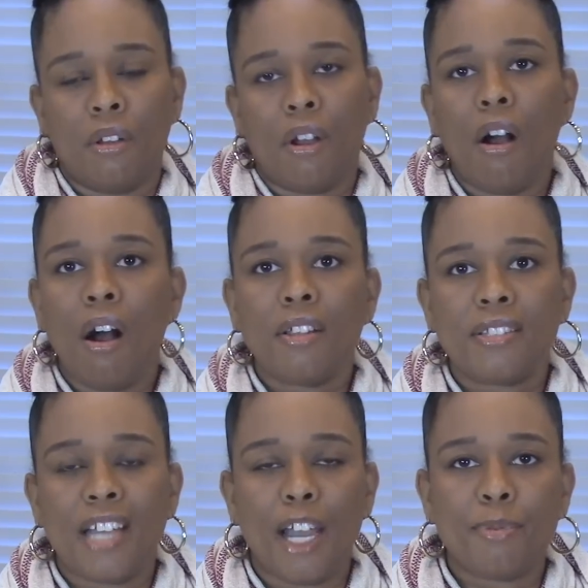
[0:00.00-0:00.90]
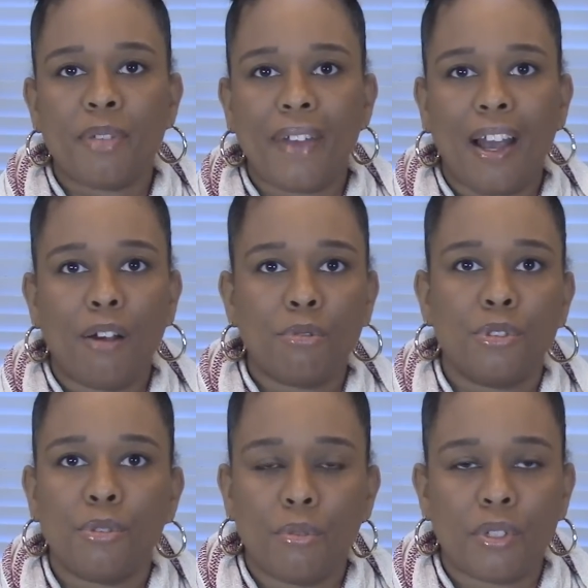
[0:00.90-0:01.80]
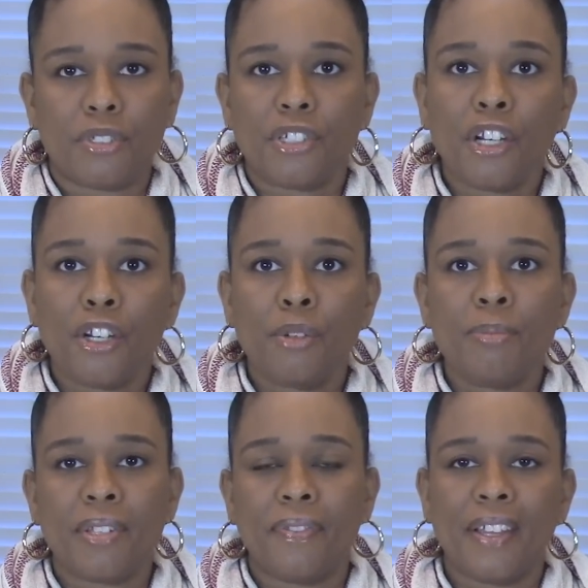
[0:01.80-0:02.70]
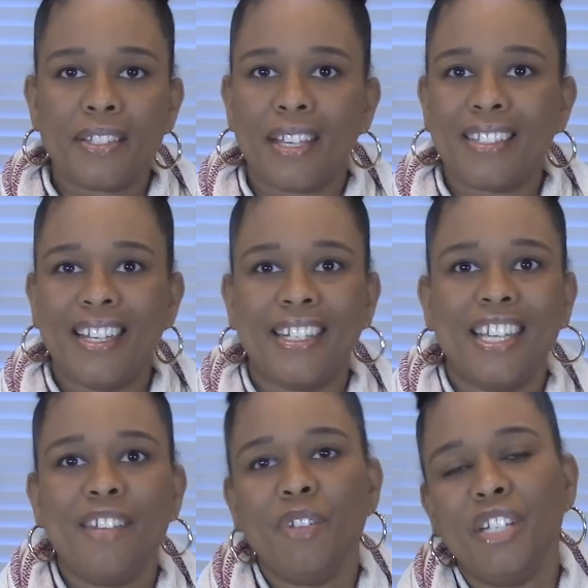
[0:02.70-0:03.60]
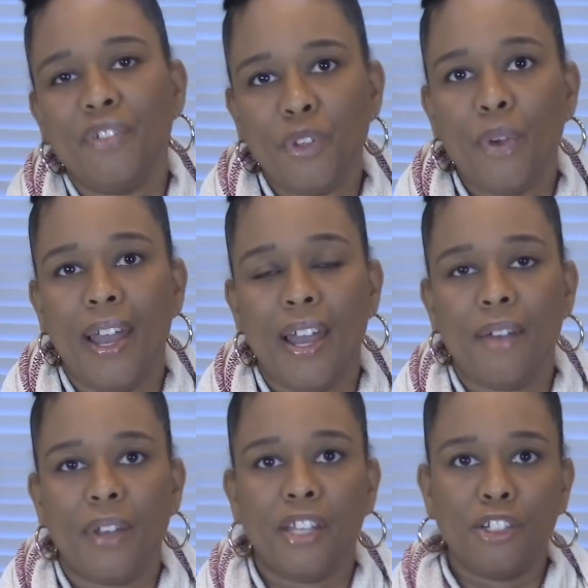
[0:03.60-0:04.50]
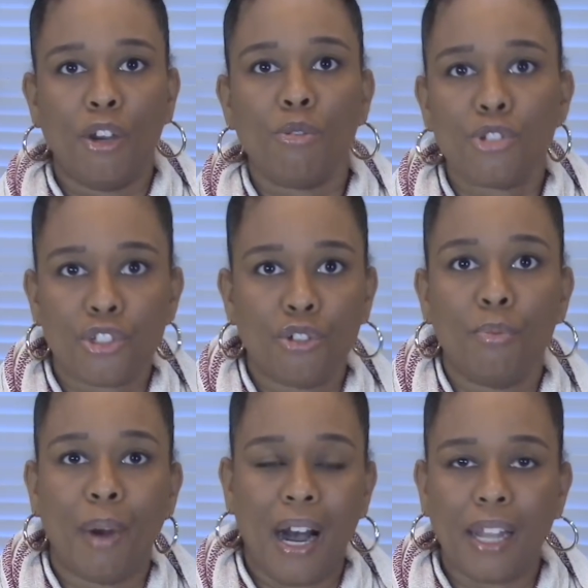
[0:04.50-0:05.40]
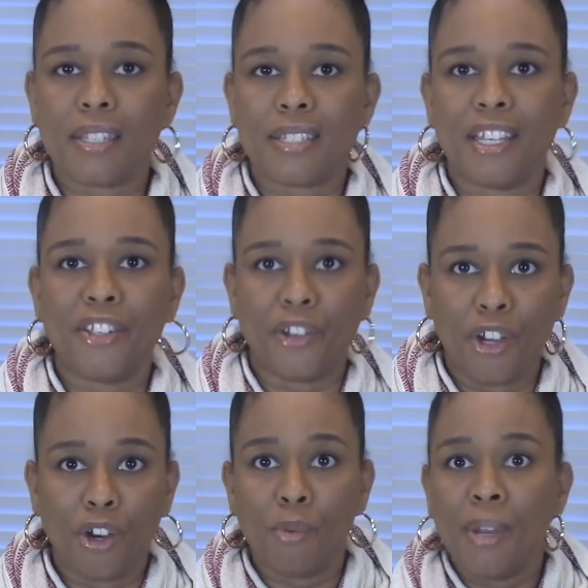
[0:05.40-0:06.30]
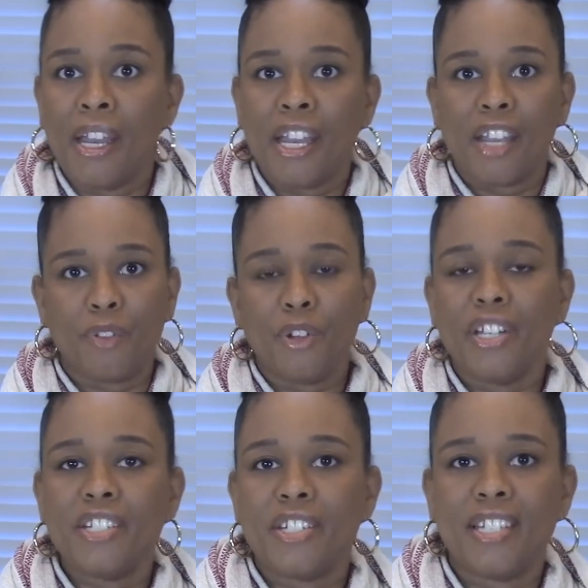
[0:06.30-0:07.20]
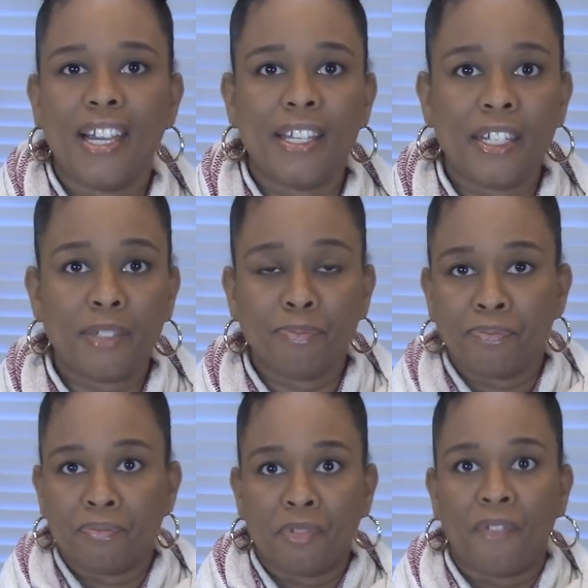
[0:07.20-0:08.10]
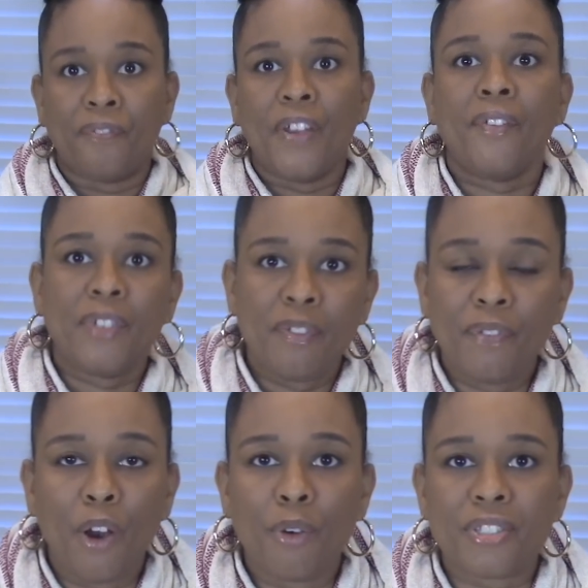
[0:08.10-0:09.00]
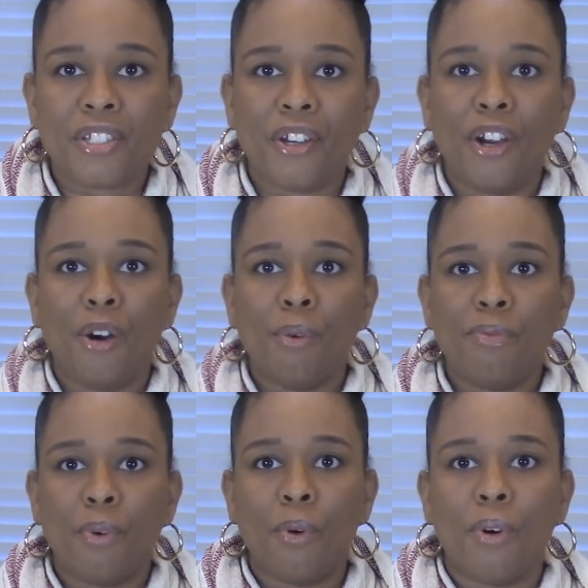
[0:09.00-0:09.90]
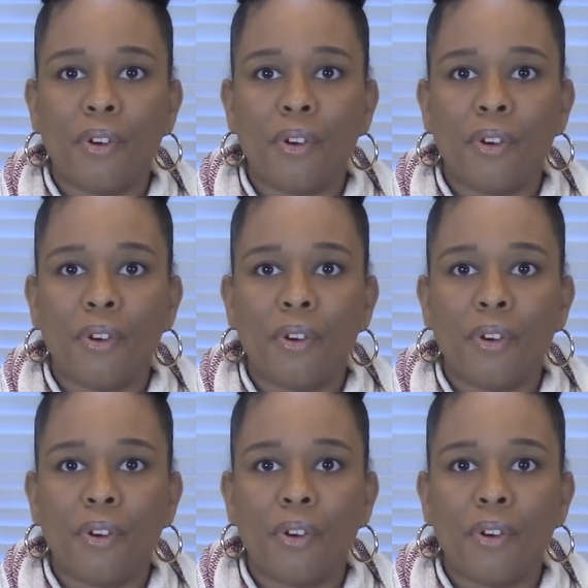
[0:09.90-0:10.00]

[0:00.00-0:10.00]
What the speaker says: all types of outdoor germs and things like that. Even if you have a no-shoe policy in your home, if you're entertaining 50 folks in your home for